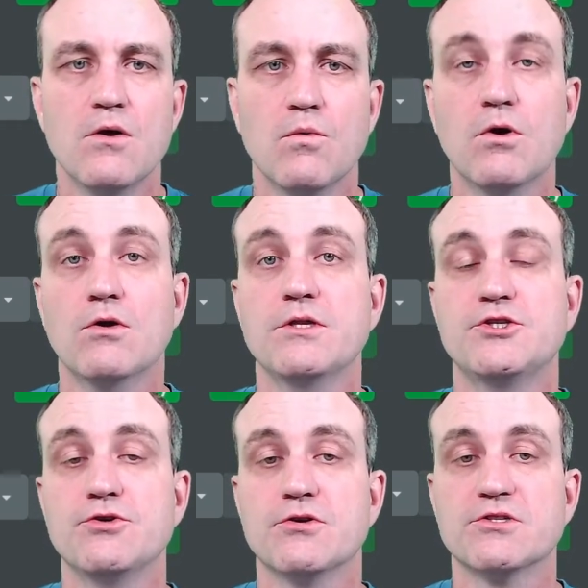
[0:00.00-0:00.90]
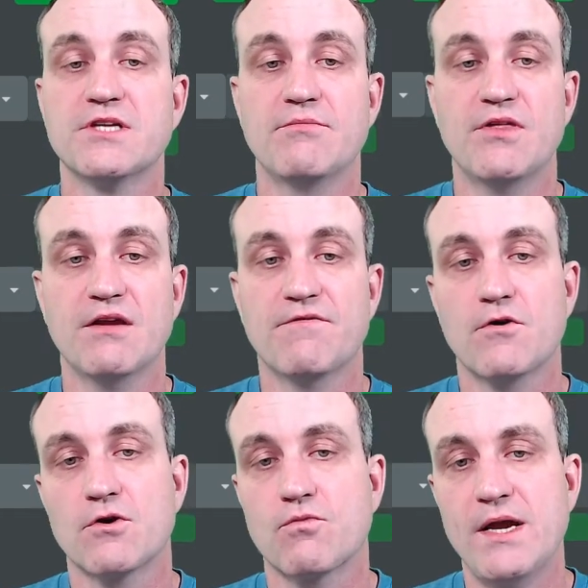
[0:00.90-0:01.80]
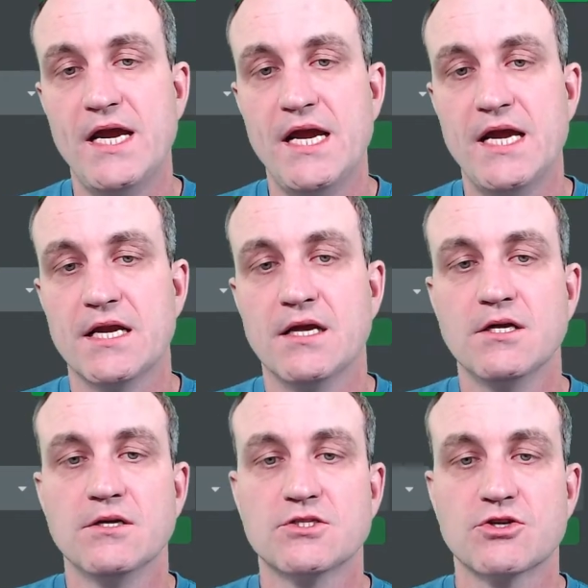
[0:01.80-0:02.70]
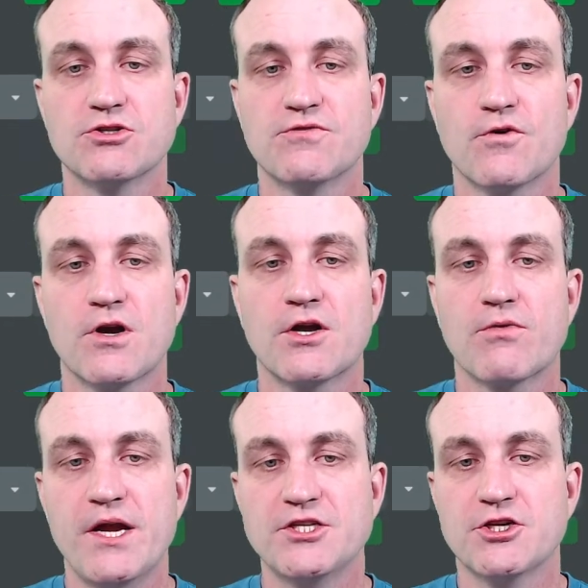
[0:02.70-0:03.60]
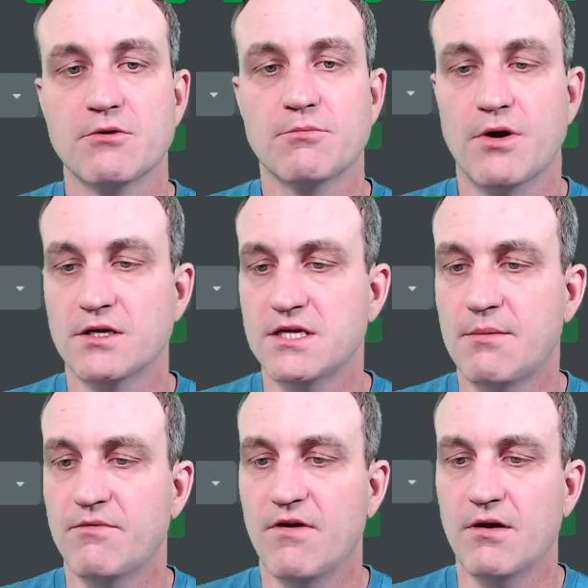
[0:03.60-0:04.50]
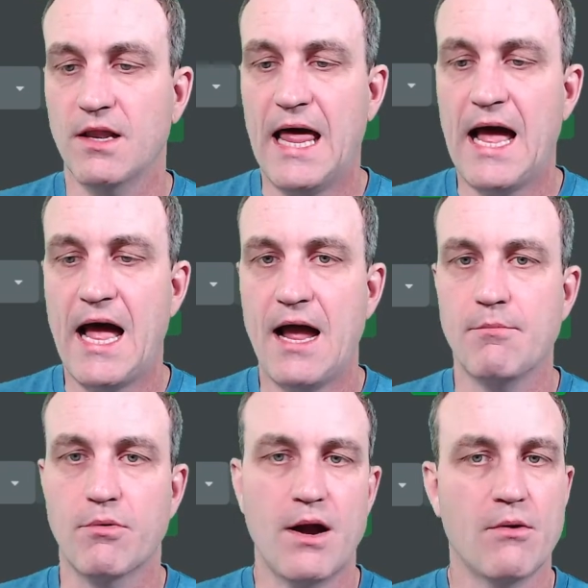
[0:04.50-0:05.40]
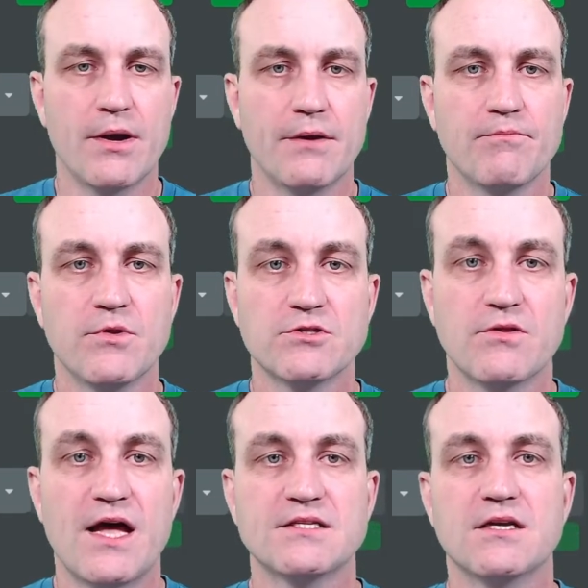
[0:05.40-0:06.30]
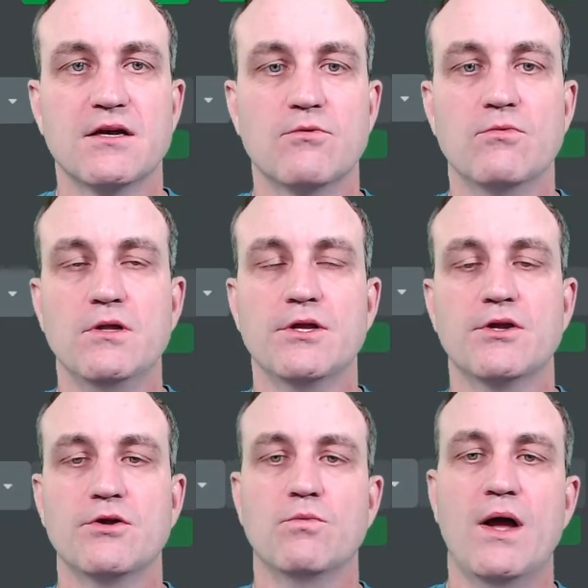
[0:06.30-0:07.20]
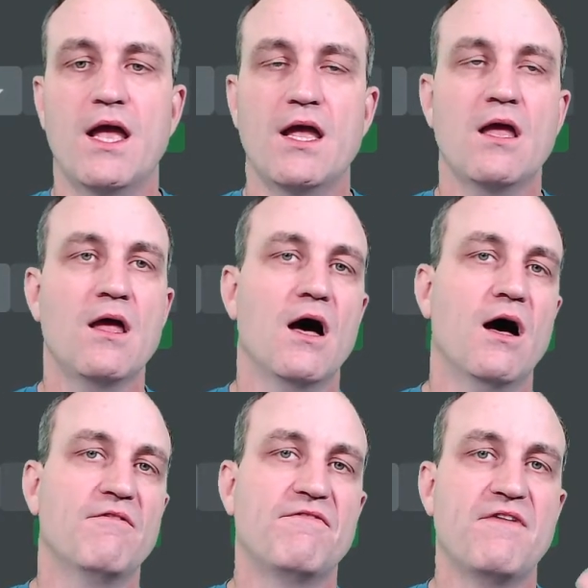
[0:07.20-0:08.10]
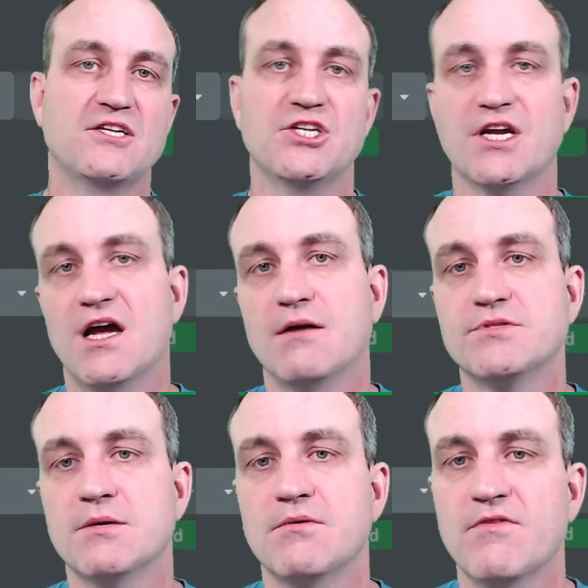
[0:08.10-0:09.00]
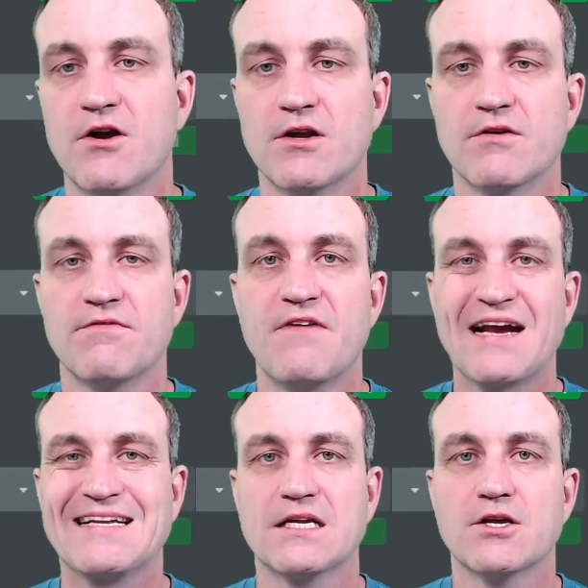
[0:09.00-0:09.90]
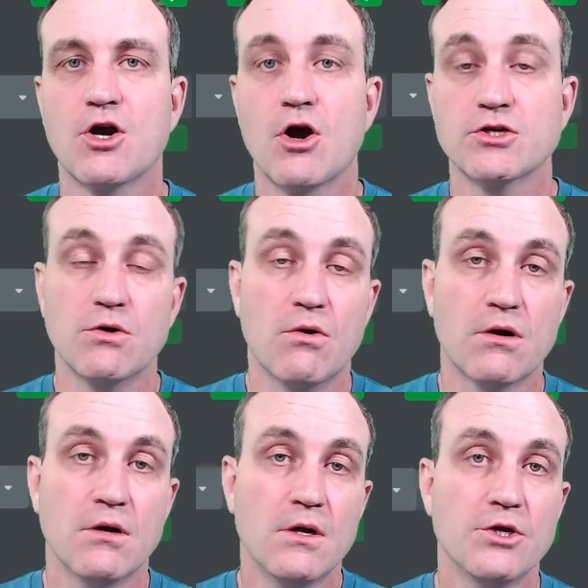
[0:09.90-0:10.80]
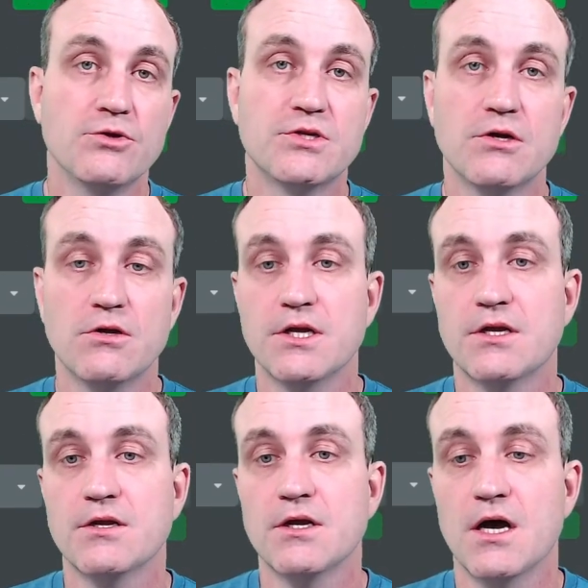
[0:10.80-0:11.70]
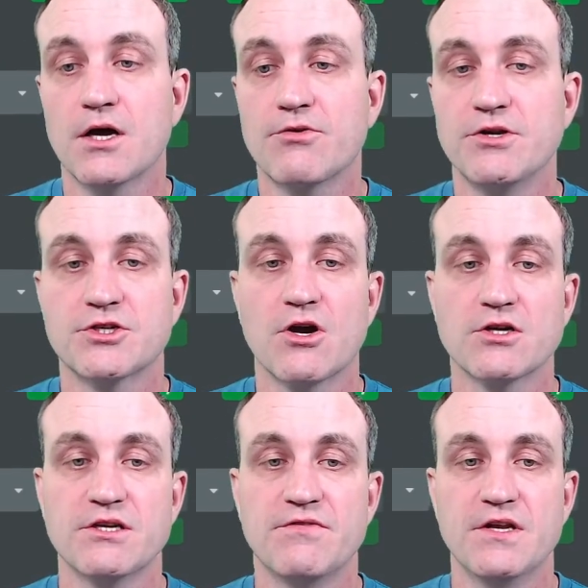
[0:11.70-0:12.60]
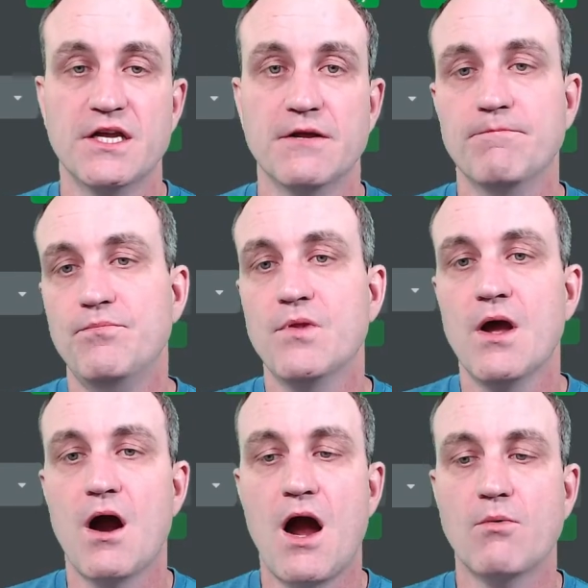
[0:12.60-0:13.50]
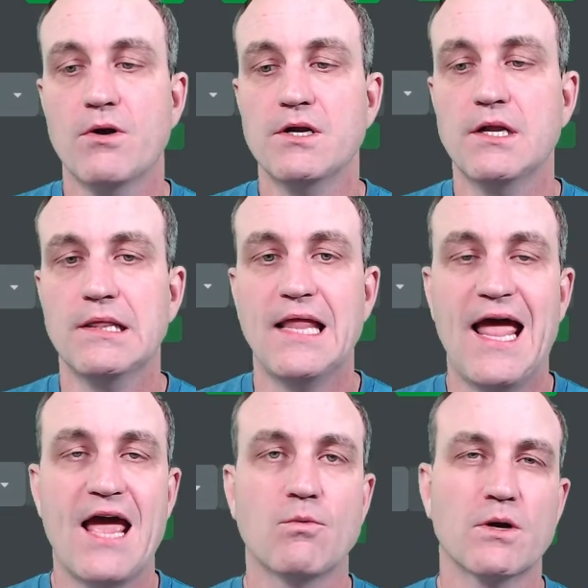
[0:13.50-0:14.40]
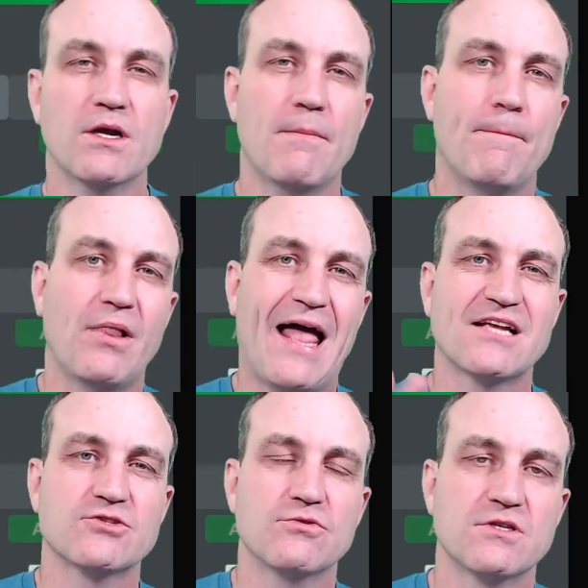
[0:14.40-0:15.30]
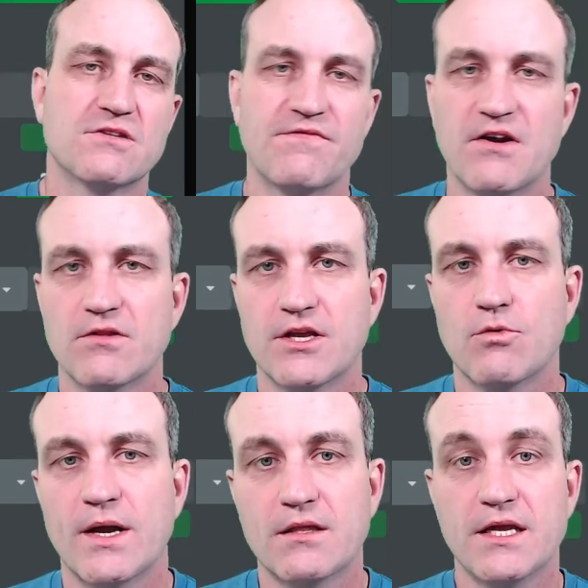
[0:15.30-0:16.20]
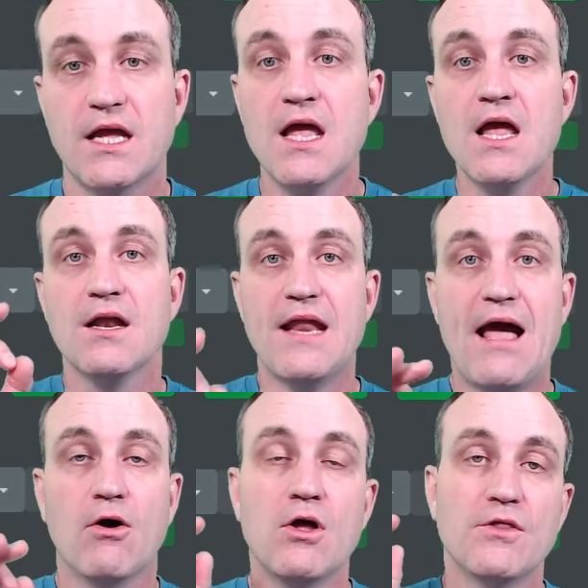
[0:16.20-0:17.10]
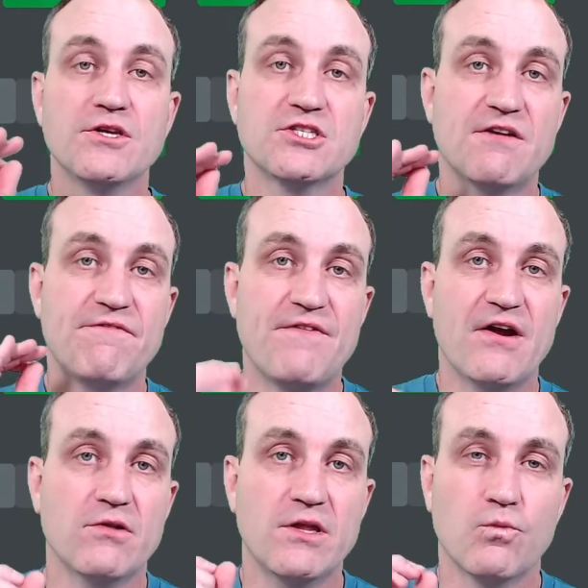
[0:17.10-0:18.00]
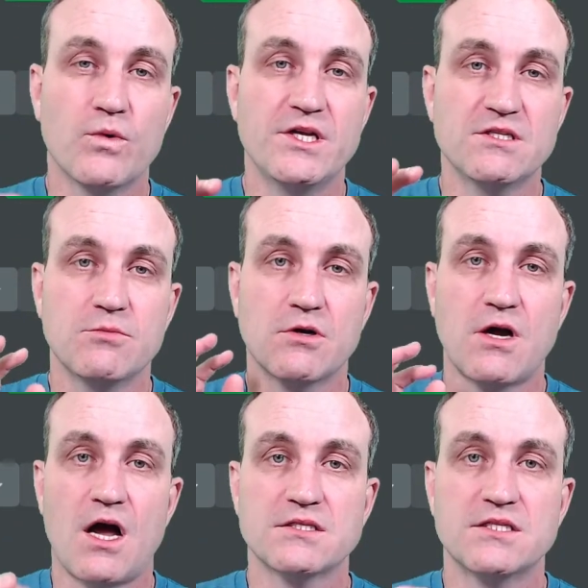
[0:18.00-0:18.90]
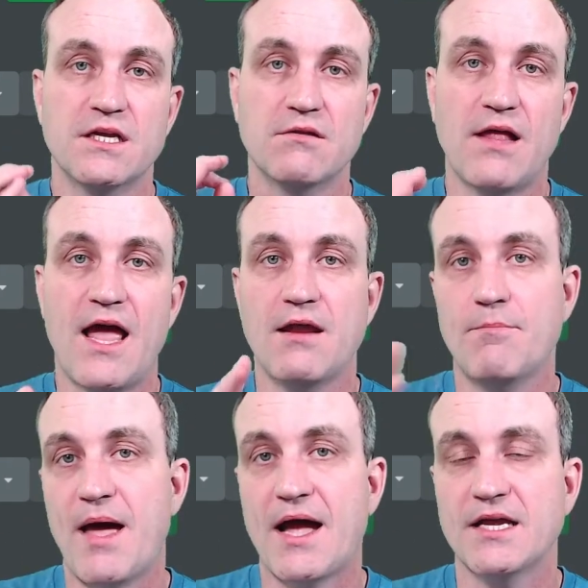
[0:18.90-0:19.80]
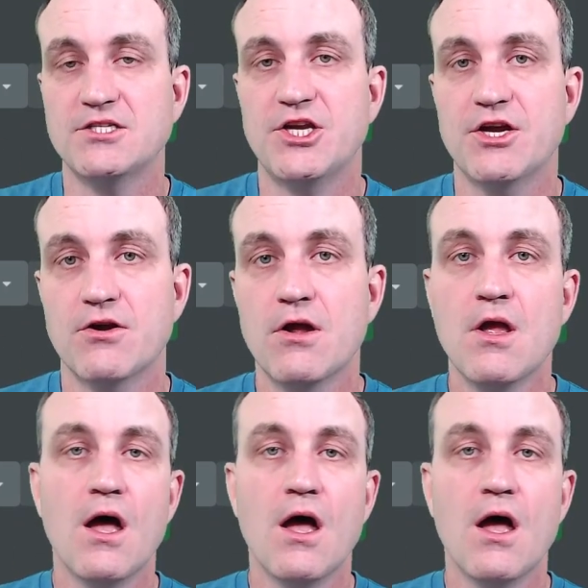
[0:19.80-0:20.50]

Worldly Tutor, same thing for green. Search for a creature, put on top of our library. So that's a really good way of fetching up some of our infect cards or utility creature cards if you need it. All right, we're into land. We're going to blast through this fairly quickly. Now, this is a fairly reasonable costing land package here.